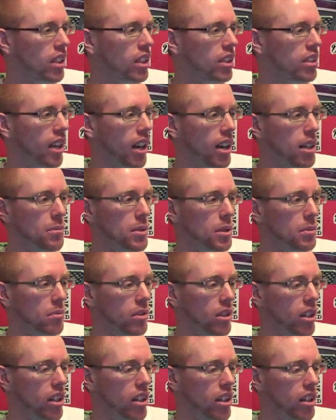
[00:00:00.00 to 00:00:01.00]
Danny
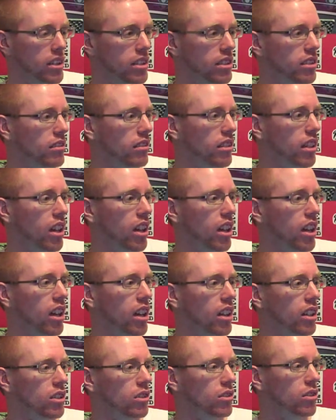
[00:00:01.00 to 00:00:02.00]
McBride, uh,
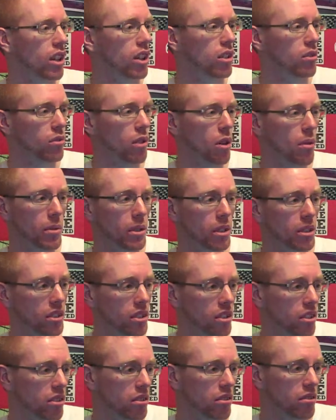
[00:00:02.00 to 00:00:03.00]
Craig Robinson,